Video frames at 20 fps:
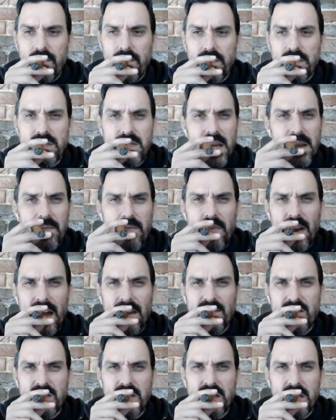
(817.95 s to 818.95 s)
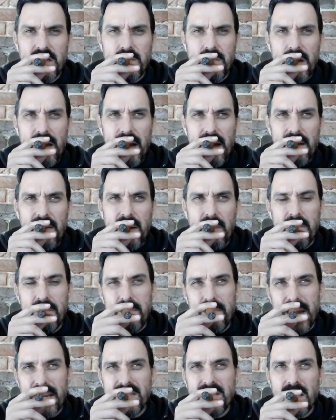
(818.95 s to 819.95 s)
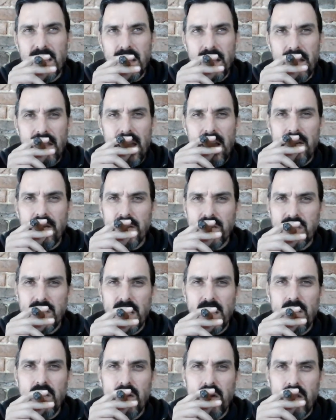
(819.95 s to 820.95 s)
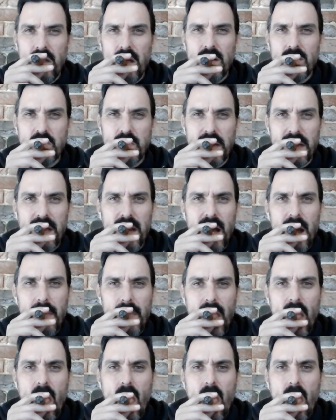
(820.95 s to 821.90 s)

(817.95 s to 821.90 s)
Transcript: The same flavours tend to, basically there in the second third that I was picking up.